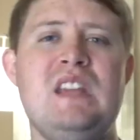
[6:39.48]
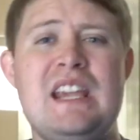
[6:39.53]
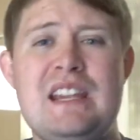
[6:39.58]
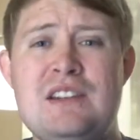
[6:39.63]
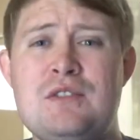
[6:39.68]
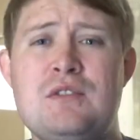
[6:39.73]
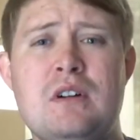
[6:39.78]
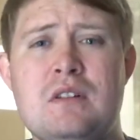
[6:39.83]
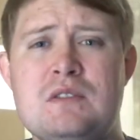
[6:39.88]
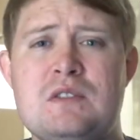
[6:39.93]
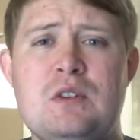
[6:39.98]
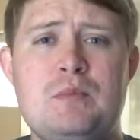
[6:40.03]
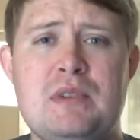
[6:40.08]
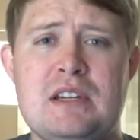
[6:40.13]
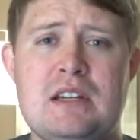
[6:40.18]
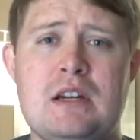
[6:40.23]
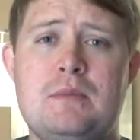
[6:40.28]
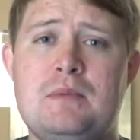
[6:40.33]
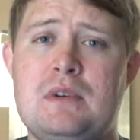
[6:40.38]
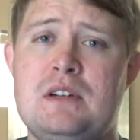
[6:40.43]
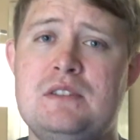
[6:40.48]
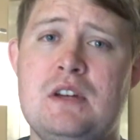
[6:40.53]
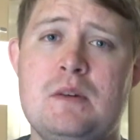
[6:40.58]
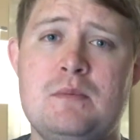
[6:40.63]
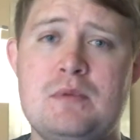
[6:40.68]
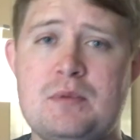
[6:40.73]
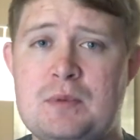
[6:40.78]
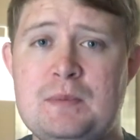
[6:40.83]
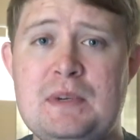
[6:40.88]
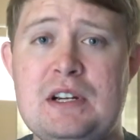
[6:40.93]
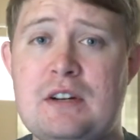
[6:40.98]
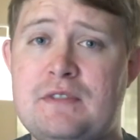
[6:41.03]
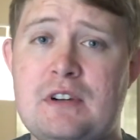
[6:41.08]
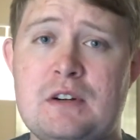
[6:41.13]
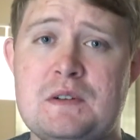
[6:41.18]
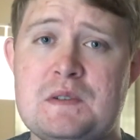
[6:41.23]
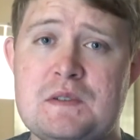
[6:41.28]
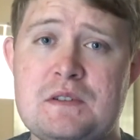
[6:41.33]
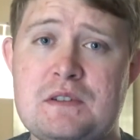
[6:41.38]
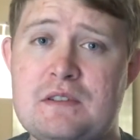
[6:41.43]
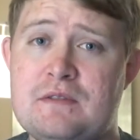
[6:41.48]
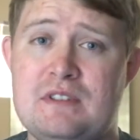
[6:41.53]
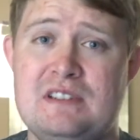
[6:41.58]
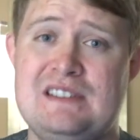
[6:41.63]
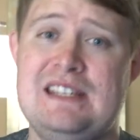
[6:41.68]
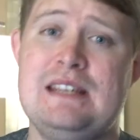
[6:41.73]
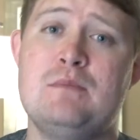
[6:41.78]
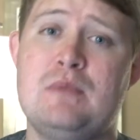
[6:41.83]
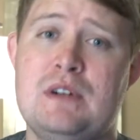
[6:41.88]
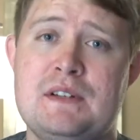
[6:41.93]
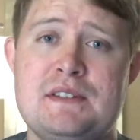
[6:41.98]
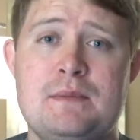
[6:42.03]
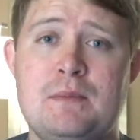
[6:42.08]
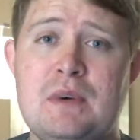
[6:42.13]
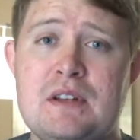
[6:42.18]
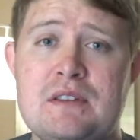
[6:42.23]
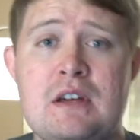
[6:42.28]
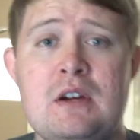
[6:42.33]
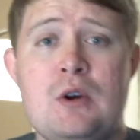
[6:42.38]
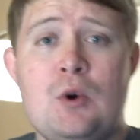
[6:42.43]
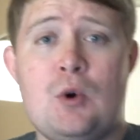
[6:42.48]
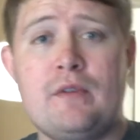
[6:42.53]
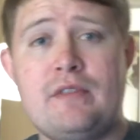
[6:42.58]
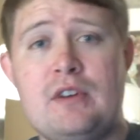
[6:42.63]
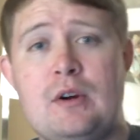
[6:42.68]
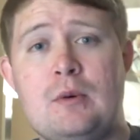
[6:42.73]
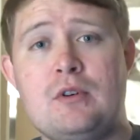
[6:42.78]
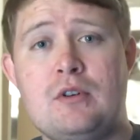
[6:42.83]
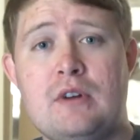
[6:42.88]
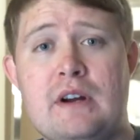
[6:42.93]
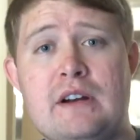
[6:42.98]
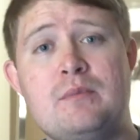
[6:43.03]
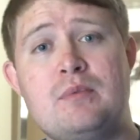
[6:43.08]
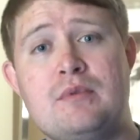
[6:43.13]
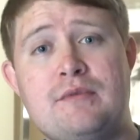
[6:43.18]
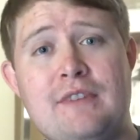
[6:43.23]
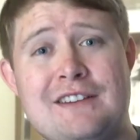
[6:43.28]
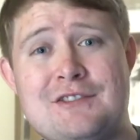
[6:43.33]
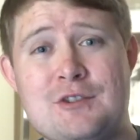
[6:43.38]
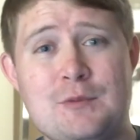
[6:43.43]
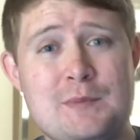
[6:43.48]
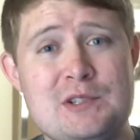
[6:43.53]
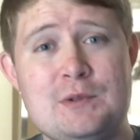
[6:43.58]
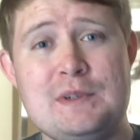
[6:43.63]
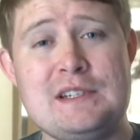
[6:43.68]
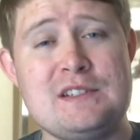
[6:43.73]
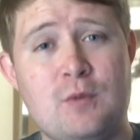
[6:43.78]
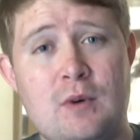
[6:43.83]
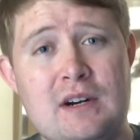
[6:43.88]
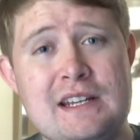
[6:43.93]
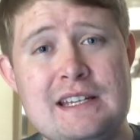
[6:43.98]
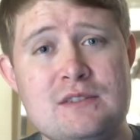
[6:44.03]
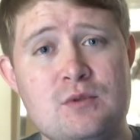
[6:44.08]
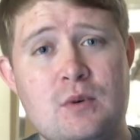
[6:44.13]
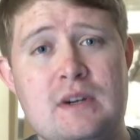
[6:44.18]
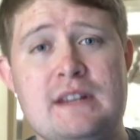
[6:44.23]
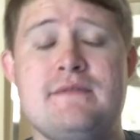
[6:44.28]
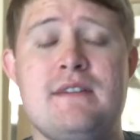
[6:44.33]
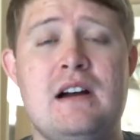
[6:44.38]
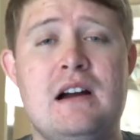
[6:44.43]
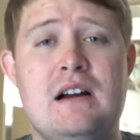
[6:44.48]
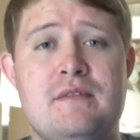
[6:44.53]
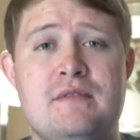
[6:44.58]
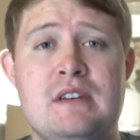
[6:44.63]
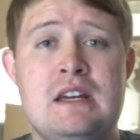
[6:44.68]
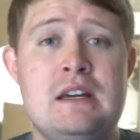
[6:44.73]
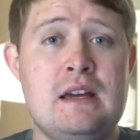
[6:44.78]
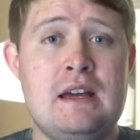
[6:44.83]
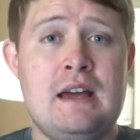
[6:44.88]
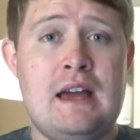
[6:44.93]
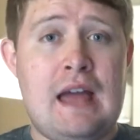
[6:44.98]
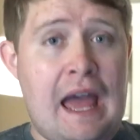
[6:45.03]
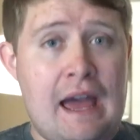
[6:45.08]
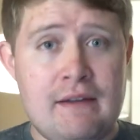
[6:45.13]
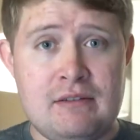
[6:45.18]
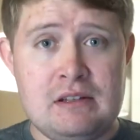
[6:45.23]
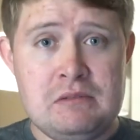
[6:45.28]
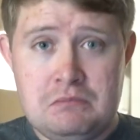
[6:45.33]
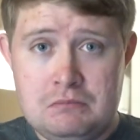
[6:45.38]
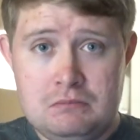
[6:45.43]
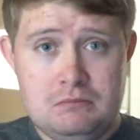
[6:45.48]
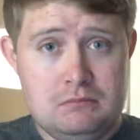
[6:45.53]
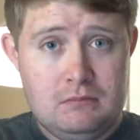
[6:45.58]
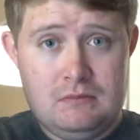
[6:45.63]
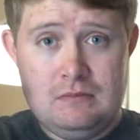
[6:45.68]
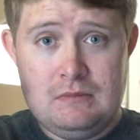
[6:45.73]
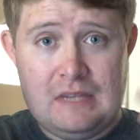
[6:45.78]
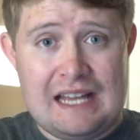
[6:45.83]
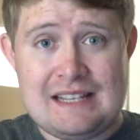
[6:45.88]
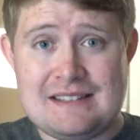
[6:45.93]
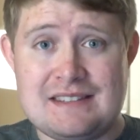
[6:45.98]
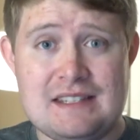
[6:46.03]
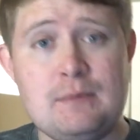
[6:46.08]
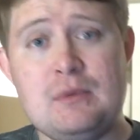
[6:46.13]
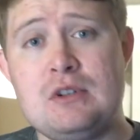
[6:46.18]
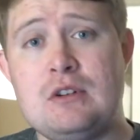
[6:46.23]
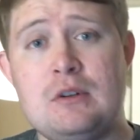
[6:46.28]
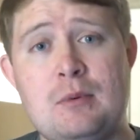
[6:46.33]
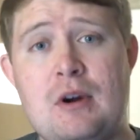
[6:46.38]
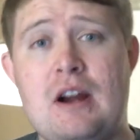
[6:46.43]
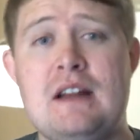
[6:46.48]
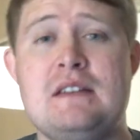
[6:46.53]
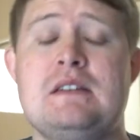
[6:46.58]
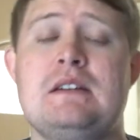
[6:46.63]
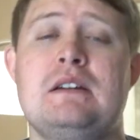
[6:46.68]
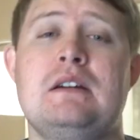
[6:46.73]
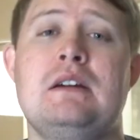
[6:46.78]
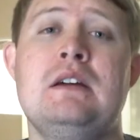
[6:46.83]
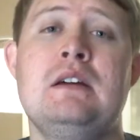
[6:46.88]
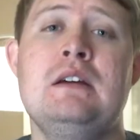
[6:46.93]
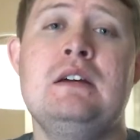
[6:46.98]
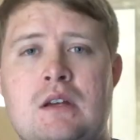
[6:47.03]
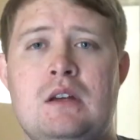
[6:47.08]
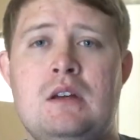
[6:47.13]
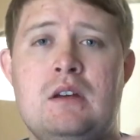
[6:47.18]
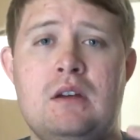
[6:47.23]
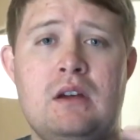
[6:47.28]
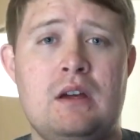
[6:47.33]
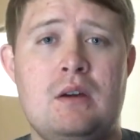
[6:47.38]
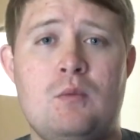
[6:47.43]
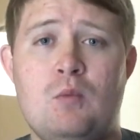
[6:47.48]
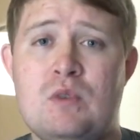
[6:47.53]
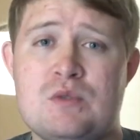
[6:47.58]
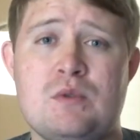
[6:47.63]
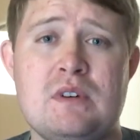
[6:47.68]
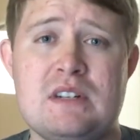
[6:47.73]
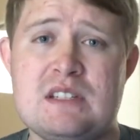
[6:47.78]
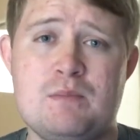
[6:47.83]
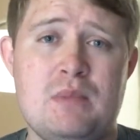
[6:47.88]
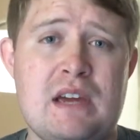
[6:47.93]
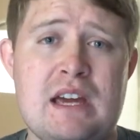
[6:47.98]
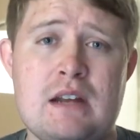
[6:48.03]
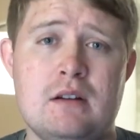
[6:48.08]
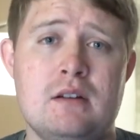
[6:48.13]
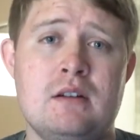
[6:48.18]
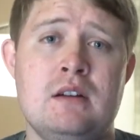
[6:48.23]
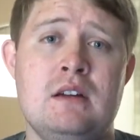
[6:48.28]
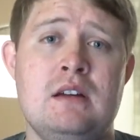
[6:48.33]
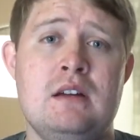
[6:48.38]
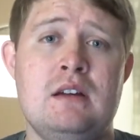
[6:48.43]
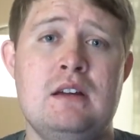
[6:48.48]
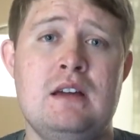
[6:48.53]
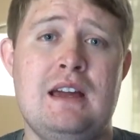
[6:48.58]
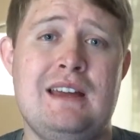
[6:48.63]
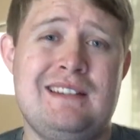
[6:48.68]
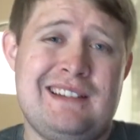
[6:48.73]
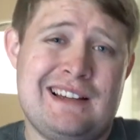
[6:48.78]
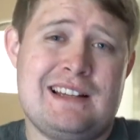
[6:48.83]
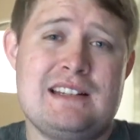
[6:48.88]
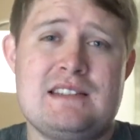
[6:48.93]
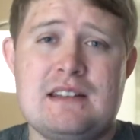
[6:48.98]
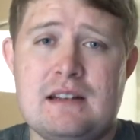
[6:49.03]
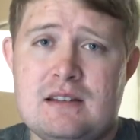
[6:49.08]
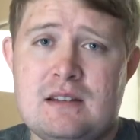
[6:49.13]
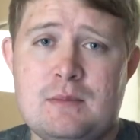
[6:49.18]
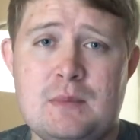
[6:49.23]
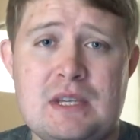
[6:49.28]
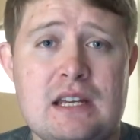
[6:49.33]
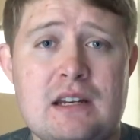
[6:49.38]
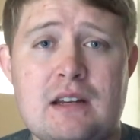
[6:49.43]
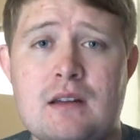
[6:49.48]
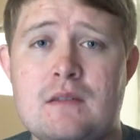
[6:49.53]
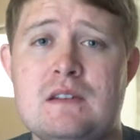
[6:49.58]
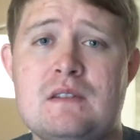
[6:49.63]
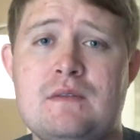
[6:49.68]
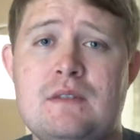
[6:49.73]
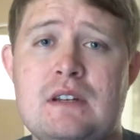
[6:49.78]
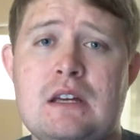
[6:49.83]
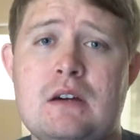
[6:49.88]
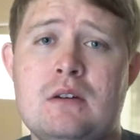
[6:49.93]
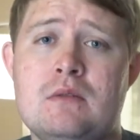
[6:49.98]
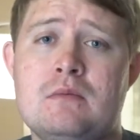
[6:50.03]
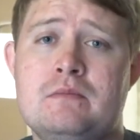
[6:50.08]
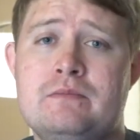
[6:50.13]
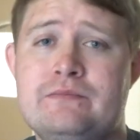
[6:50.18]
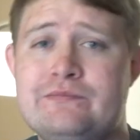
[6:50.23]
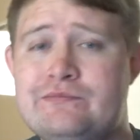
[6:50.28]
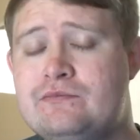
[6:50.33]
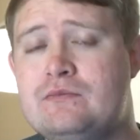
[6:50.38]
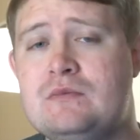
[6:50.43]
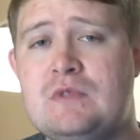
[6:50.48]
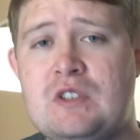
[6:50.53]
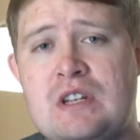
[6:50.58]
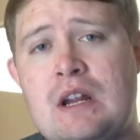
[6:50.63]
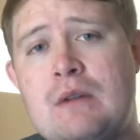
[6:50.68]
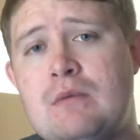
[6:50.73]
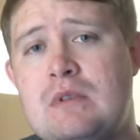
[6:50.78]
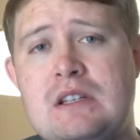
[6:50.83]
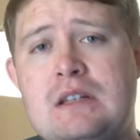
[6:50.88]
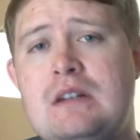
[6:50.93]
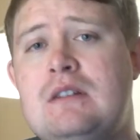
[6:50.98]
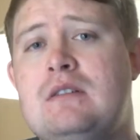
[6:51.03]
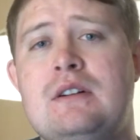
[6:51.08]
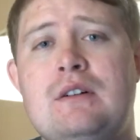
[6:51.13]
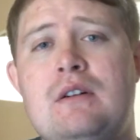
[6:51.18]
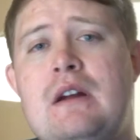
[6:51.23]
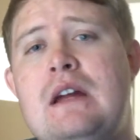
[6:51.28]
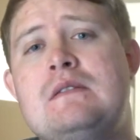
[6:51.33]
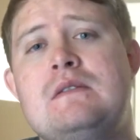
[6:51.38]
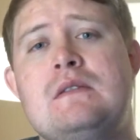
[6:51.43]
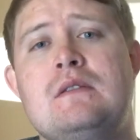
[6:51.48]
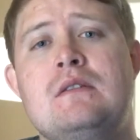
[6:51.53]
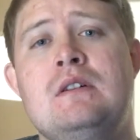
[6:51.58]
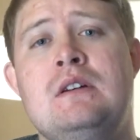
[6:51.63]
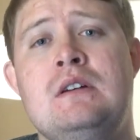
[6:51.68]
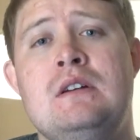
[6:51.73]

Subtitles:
And you can also pick up Adobe Premiere if you're a student for $10 a month, or if you're a creative professional between $20 and $25. Avid has similar pricing. Which one is better? And like I said at the beginning of this video, there's not really a clear answer.